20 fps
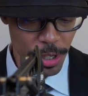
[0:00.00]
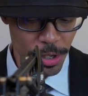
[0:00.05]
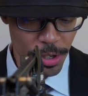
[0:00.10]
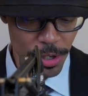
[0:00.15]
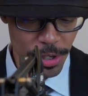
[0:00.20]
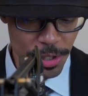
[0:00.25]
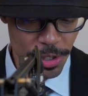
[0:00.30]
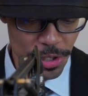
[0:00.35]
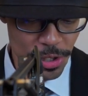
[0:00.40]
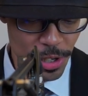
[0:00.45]

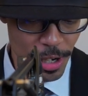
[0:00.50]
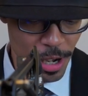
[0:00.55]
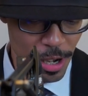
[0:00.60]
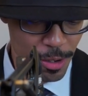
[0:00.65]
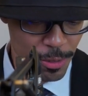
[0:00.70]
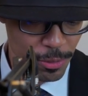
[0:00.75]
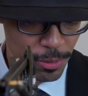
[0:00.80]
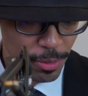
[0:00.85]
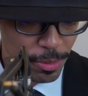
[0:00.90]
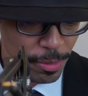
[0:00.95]
good
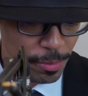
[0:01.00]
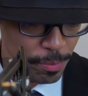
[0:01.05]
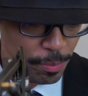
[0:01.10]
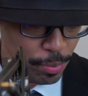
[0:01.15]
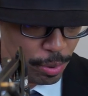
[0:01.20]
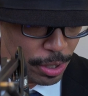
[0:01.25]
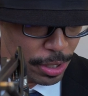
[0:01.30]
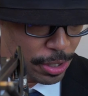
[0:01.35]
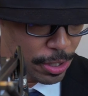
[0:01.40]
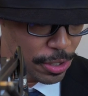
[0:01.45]
stuff.
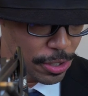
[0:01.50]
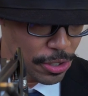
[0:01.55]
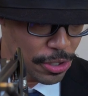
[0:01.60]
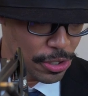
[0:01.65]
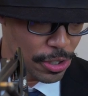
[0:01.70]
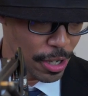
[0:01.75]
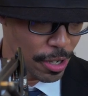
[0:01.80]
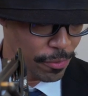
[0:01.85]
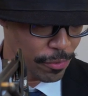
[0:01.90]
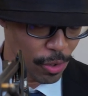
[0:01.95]
Pretty good
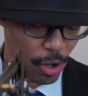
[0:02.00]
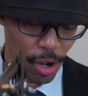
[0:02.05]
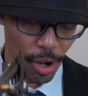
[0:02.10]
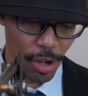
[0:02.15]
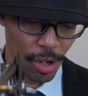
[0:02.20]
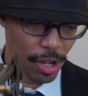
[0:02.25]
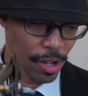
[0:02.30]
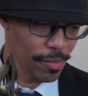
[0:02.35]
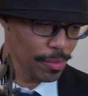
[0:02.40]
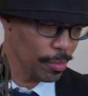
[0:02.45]
stuff.
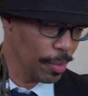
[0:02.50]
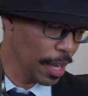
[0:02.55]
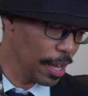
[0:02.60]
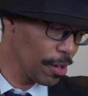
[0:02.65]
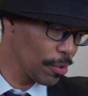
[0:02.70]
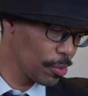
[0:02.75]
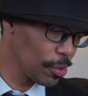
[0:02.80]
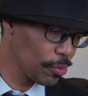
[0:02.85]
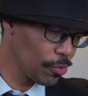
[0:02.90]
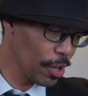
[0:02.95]
All of them. I
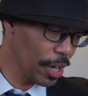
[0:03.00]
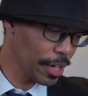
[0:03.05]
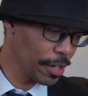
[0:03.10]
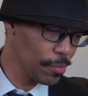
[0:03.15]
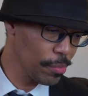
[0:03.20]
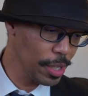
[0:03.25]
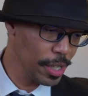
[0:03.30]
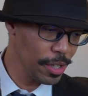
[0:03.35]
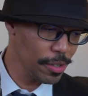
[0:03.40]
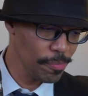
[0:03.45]
would
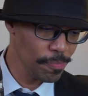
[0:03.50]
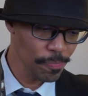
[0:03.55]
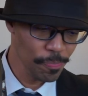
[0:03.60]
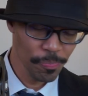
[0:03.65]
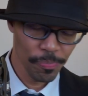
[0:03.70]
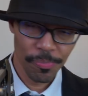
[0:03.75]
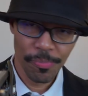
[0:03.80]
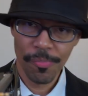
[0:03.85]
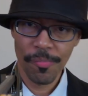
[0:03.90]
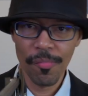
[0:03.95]
recommend
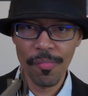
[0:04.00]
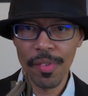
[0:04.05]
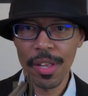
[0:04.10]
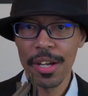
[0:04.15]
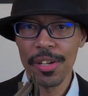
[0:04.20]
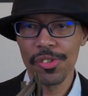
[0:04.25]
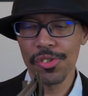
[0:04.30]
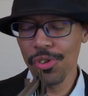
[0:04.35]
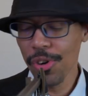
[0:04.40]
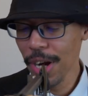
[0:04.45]

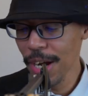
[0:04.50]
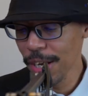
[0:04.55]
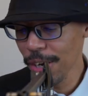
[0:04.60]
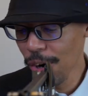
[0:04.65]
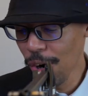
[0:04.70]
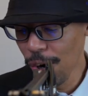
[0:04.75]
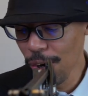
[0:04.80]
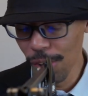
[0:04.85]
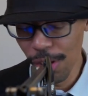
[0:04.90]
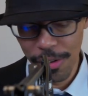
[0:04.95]
trying
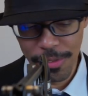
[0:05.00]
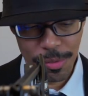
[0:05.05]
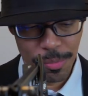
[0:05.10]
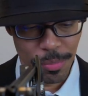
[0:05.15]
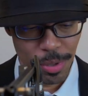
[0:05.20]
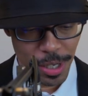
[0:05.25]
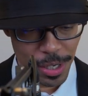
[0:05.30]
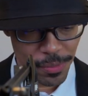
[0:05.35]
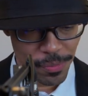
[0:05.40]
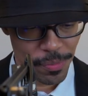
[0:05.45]
all of them,
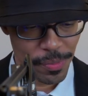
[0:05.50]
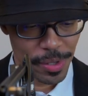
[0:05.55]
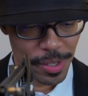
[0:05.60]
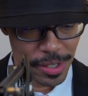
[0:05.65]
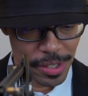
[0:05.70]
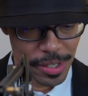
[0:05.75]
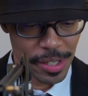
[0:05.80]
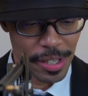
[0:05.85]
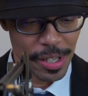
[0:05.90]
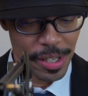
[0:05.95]
but
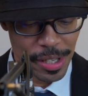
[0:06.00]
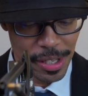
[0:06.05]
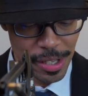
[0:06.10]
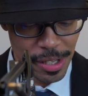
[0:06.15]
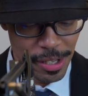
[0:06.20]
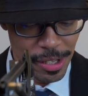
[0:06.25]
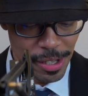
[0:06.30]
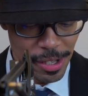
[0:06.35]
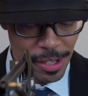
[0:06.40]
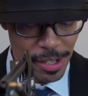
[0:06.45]

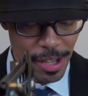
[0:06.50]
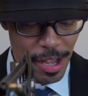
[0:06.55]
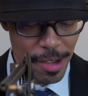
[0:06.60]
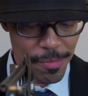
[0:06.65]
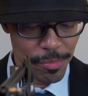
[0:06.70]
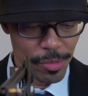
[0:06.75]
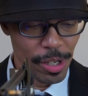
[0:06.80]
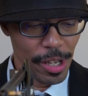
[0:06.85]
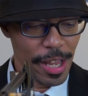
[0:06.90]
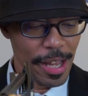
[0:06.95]

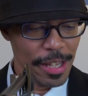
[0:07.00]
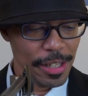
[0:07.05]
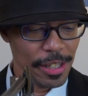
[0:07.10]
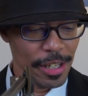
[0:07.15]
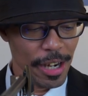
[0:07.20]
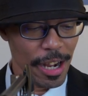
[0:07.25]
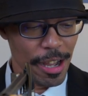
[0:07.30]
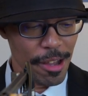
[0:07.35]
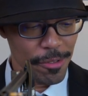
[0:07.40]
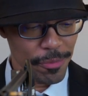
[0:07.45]
I'm glad
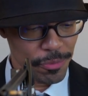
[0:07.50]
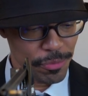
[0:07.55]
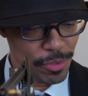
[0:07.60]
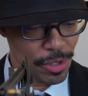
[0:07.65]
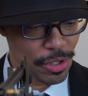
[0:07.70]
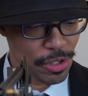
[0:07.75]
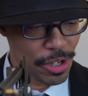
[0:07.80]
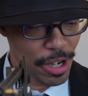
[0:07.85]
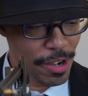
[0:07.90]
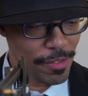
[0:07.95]
that I've
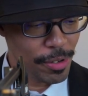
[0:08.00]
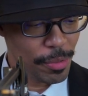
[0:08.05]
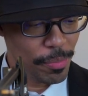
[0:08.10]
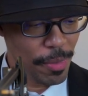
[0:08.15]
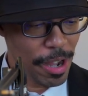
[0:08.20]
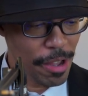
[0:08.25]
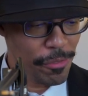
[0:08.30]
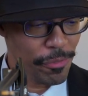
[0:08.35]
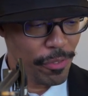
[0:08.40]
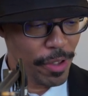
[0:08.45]
discovered
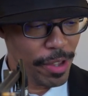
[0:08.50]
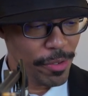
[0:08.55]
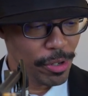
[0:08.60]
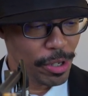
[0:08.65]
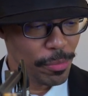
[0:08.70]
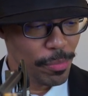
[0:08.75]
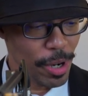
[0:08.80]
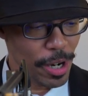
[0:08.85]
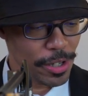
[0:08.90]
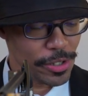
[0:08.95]
my favorite
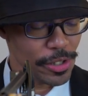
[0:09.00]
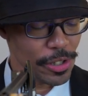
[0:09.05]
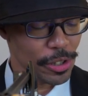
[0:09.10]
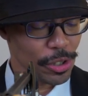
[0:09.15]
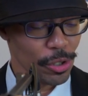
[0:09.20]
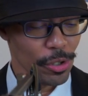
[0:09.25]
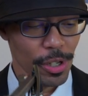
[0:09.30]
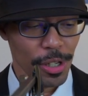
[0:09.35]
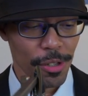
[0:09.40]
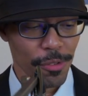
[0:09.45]
amongst the
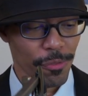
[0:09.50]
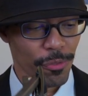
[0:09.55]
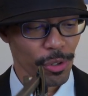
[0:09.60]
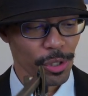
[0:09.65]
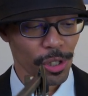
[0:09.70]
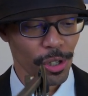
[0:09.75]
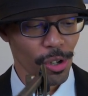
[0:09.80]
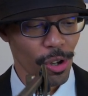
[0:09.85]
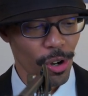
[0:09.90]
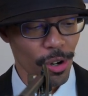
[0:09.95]
three. For
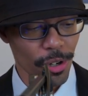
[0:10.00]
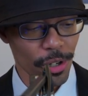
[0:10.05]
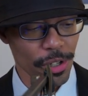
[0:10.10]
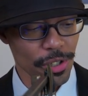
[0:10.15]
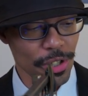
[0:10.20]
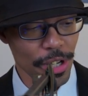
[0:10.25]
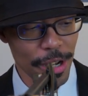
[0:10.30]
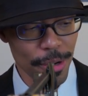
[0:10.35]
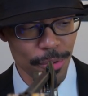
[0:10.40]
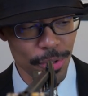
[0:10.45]
the
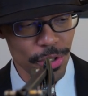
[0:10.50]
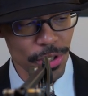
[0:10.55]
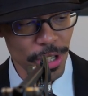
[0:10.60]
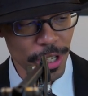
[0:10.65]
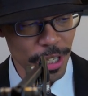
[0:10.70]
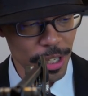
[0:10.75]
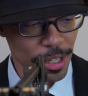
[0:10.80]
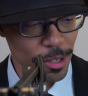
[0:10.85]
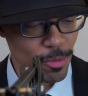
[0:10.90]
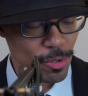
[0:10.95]
longest, I was
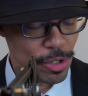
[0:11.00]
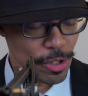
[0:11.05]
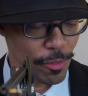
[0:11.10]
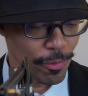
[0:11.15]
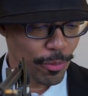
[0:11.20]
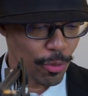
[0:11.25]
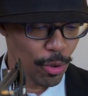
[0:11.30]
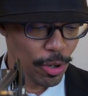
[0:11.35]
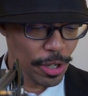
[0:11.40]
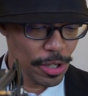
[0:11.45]
thinking it was the
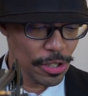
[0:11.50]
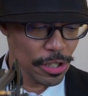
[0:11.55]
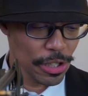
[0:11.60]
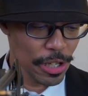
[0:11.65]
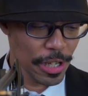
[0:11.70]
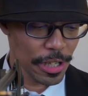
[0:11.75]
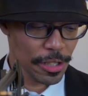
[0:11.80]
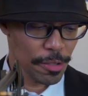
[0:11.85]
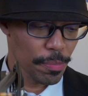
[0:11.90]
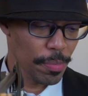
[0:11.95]

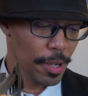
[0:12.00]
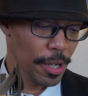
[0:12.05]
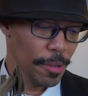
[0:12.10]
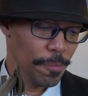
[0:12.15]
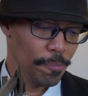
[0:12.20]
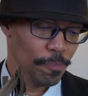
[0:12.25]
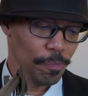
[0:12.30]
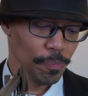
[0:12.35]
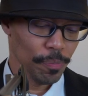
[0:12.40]
46, but